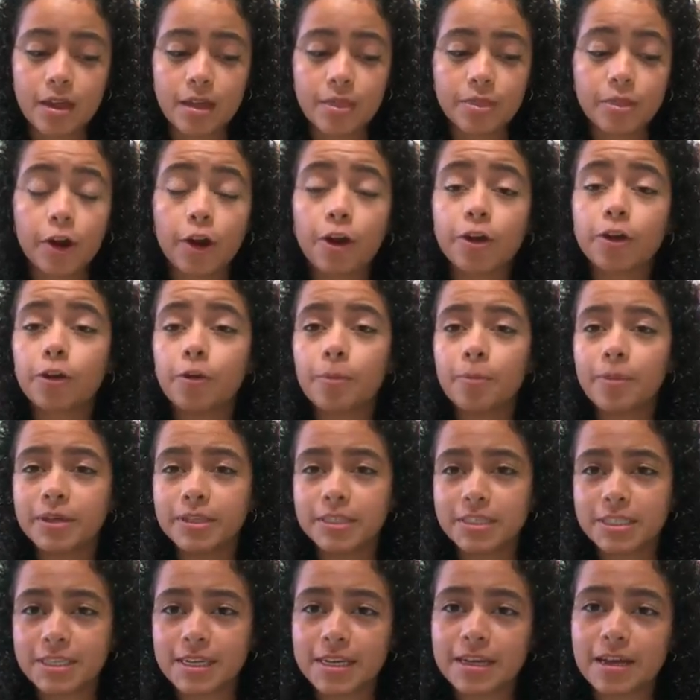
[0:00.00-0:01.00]
article
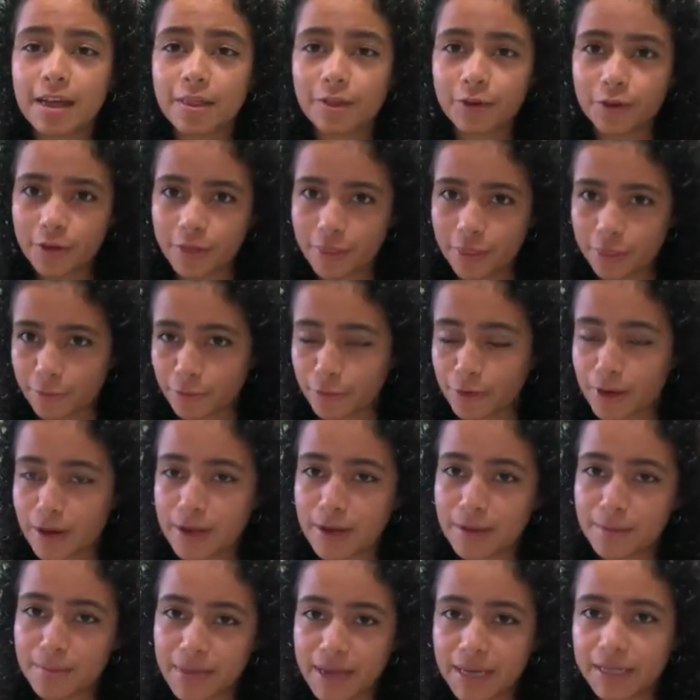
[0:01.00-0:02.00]
puts together
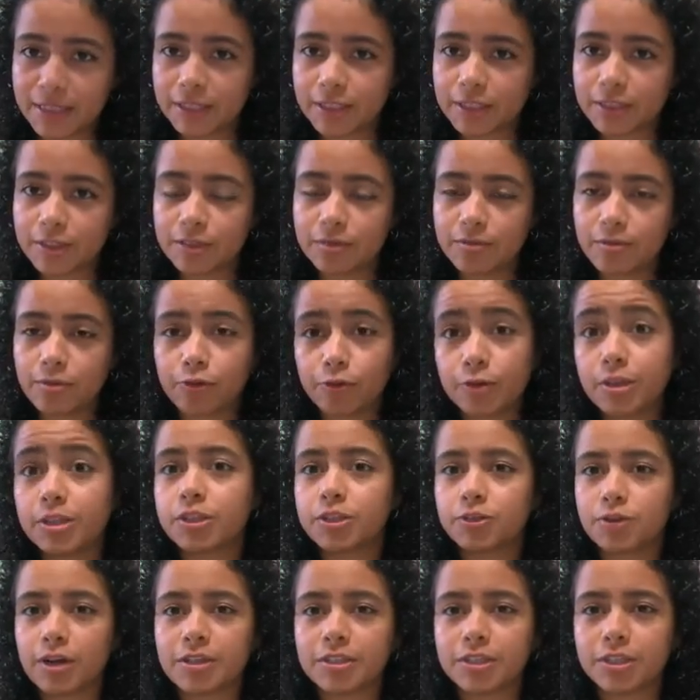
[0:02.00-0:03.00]
three
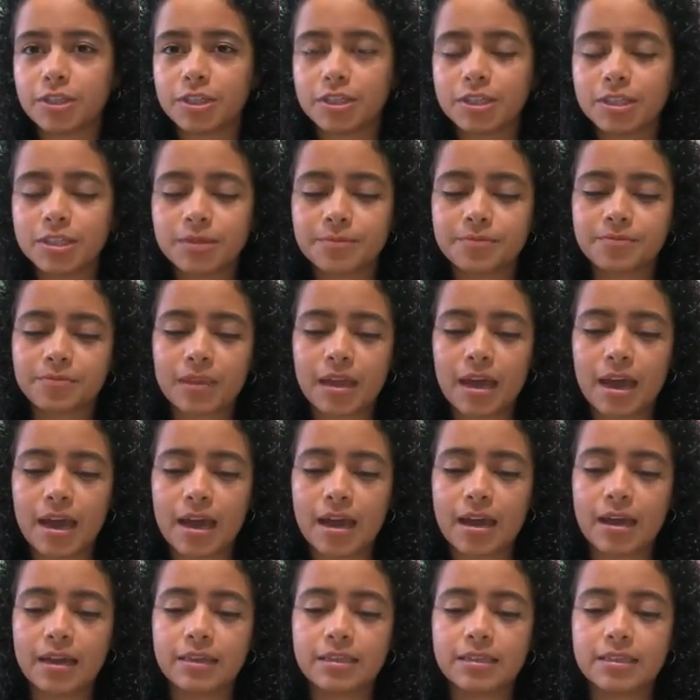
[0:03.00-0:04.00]
stressors,
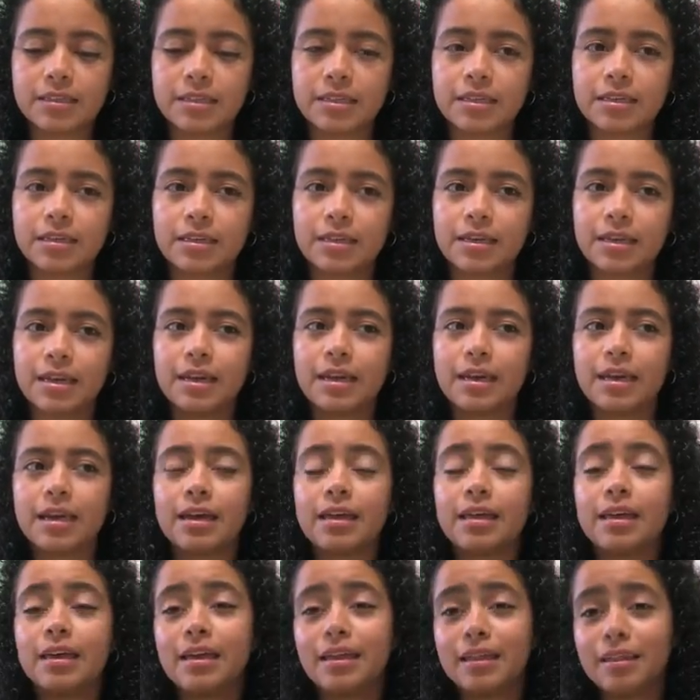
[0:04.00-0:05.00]
and
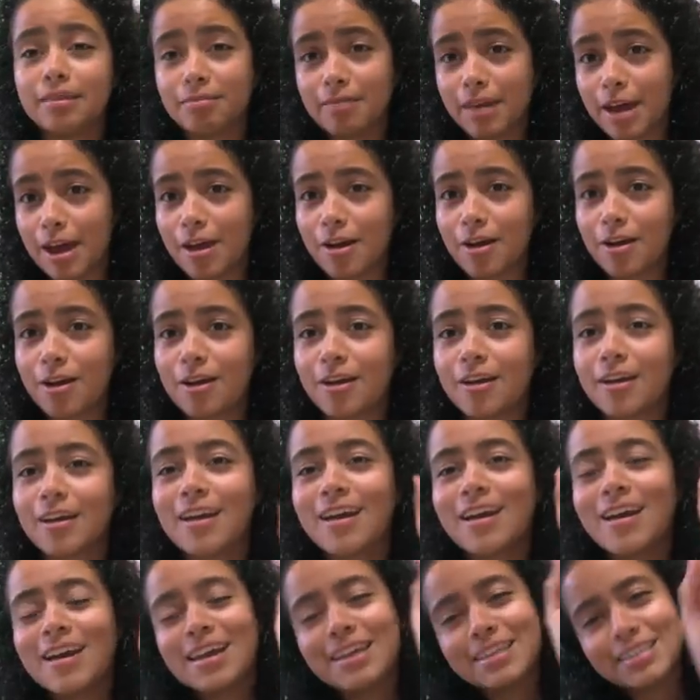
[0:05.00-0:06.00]
they are
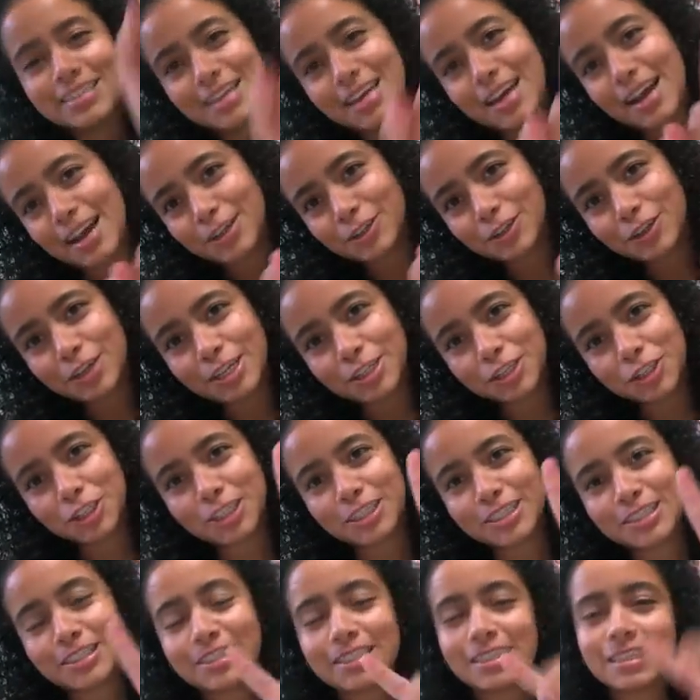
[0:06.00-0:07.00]

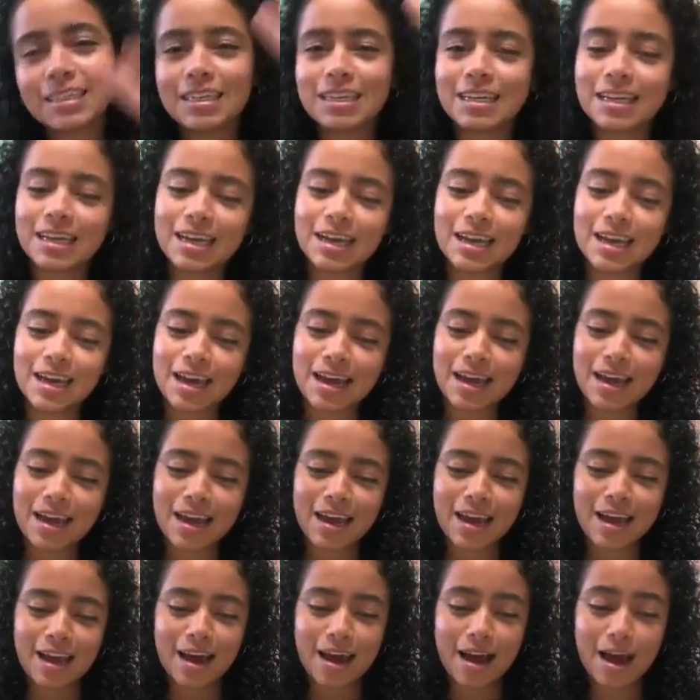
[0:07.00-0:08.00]
dehydration,
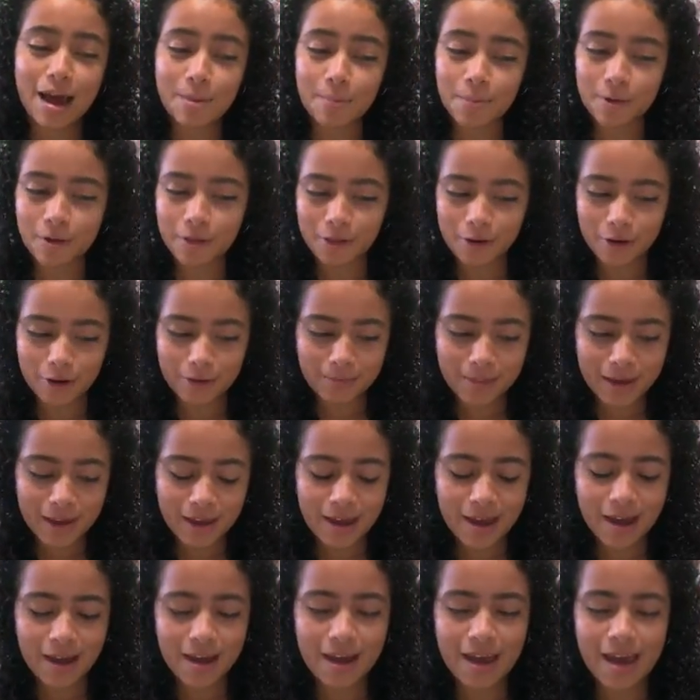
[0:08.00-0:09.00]

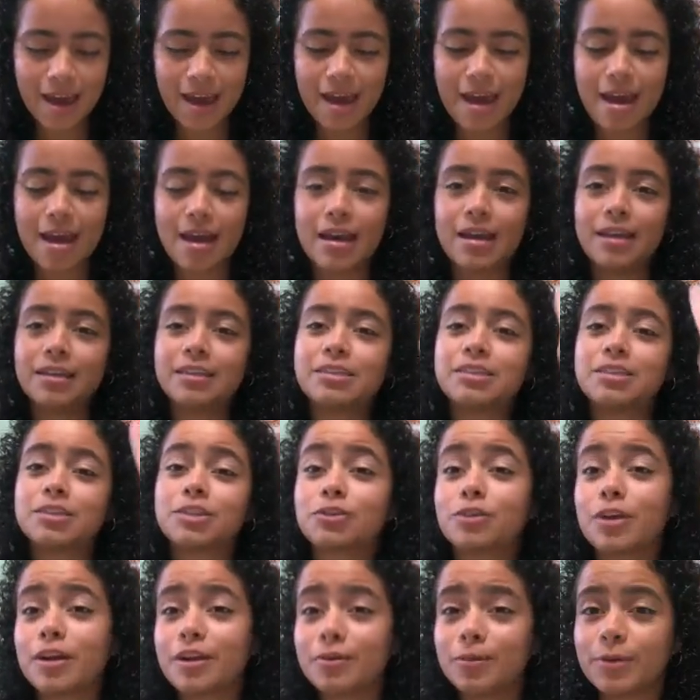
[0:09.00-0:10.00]
hyperthermia, and
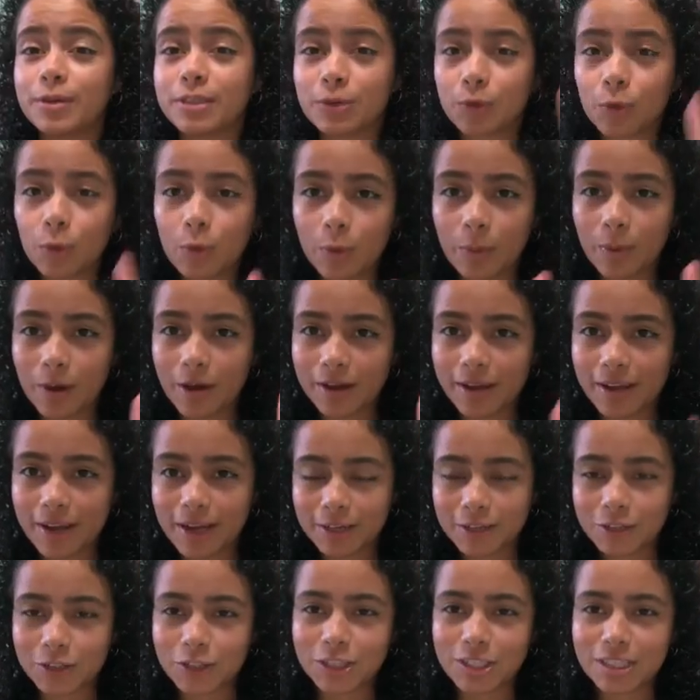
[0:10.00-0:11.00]
strenuous whole body
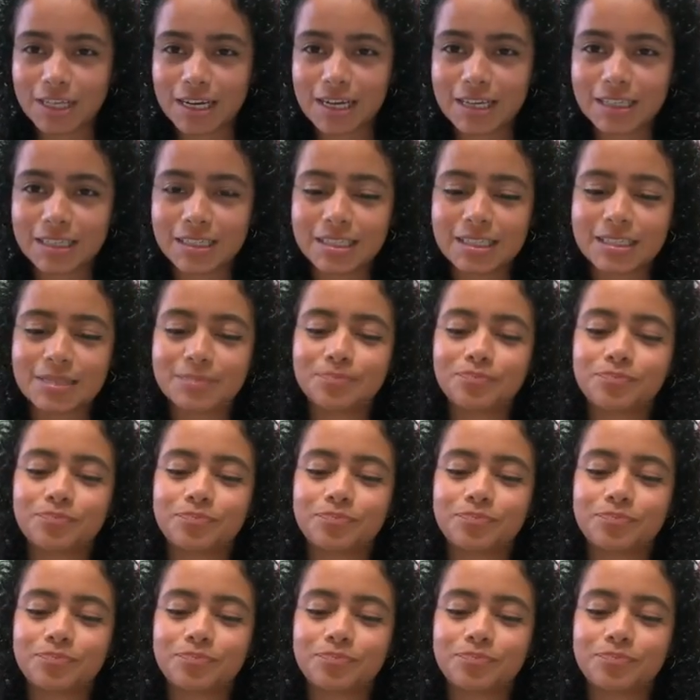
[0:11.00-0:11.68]
exercise.